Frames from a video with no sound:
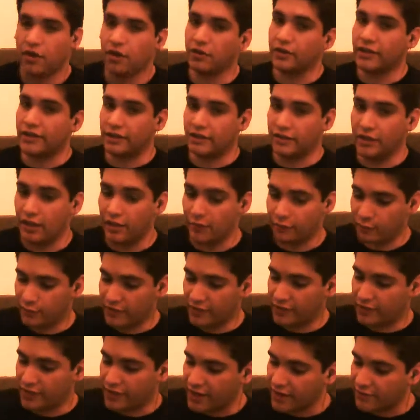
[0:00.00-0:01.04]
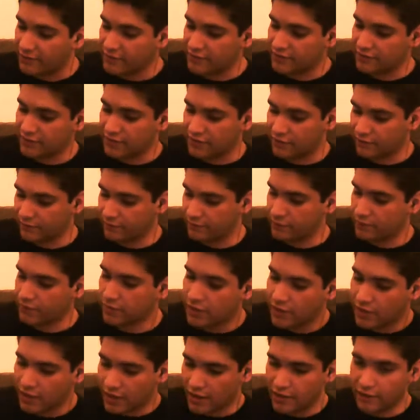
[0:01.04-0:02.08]
okay, now we grab the table
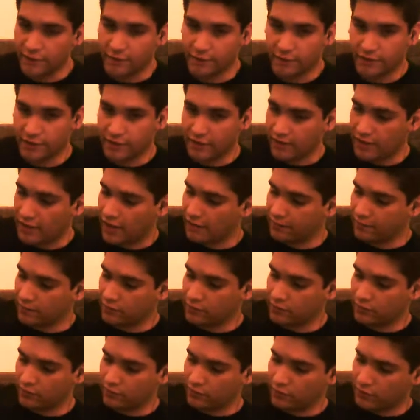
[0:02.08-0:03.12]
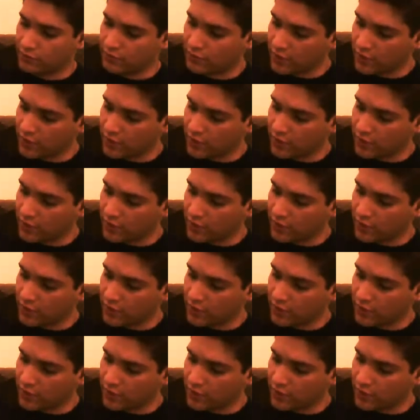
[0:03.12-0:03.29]
and we have to